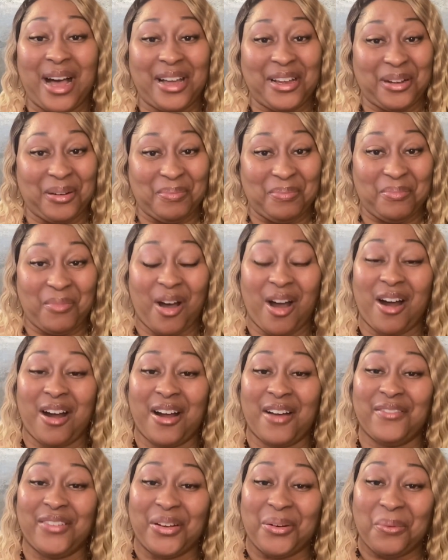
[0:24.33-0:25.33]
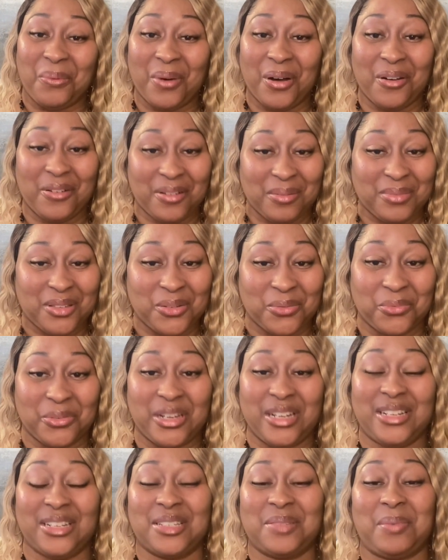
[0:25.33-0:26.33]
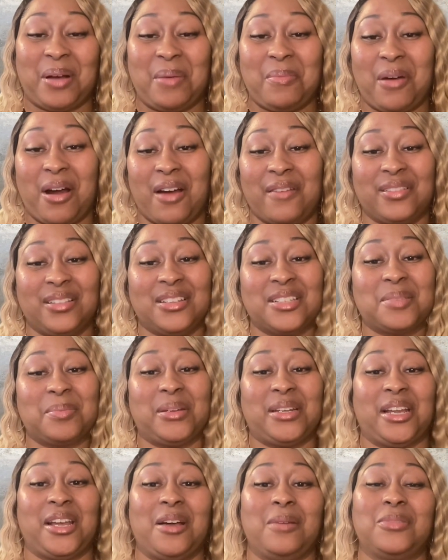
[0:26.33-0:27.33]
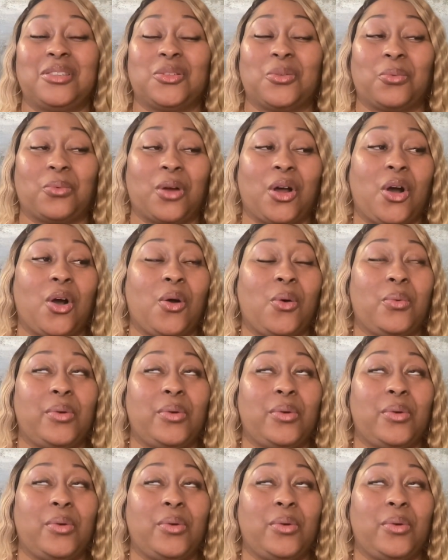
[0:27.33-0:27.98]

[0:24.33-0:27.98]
I am Marv, and welcome to Readings by Marvelous Madame Tarot.